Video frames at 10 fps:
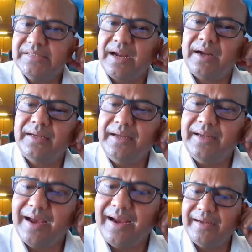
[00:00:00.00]
I
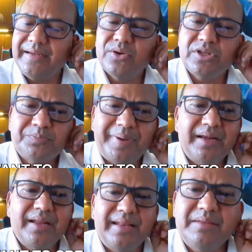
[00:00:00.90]
started, I did not
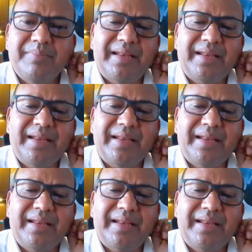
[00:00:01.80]
spend any